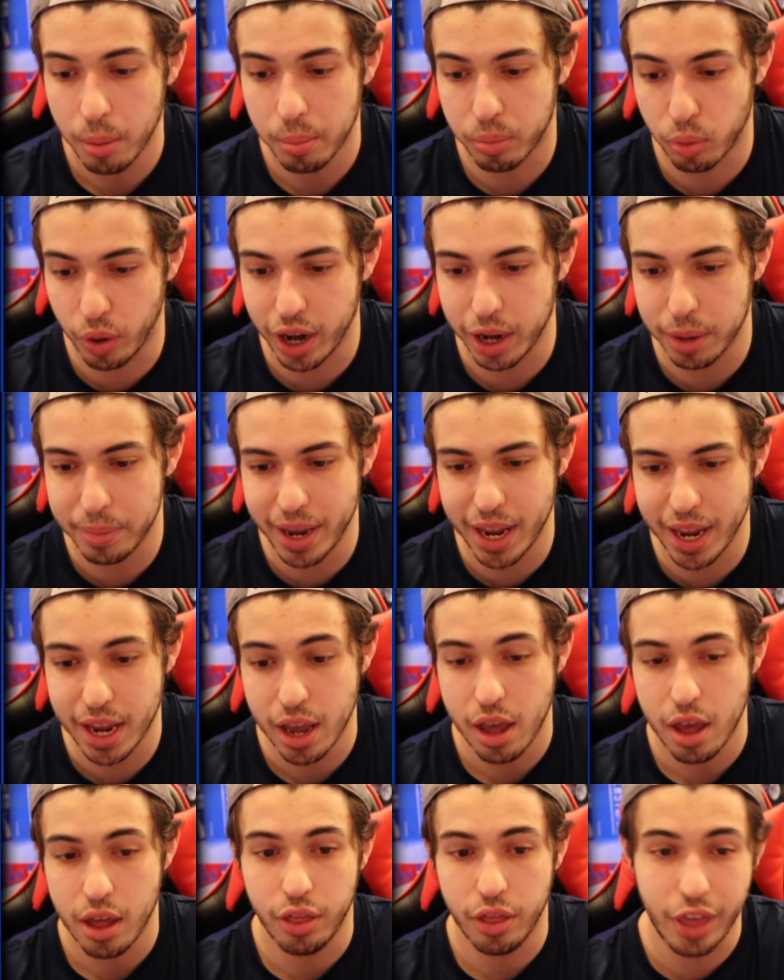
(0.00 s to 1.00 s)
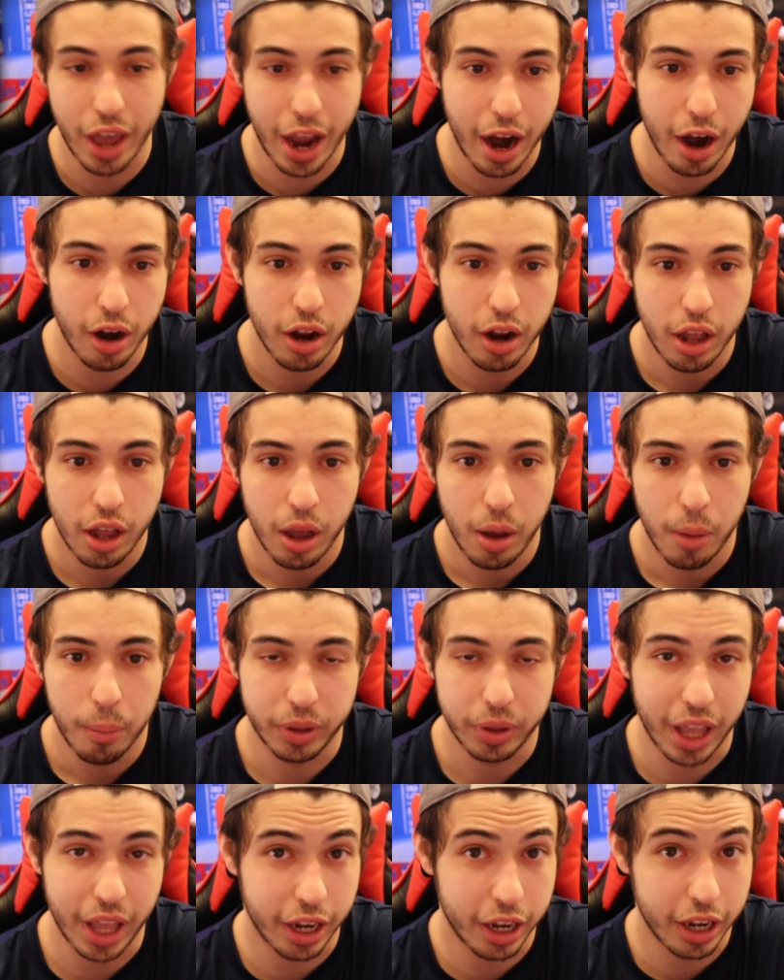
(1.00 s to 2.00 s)
Bring me there.
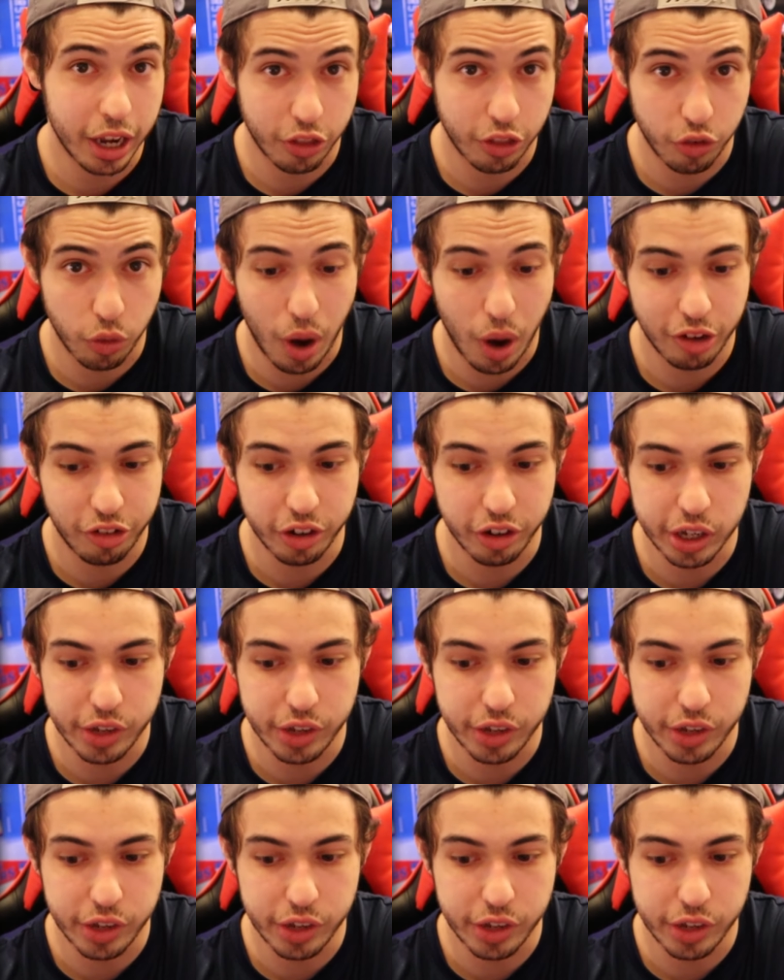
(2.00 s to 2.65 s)
But thank you guys for watching.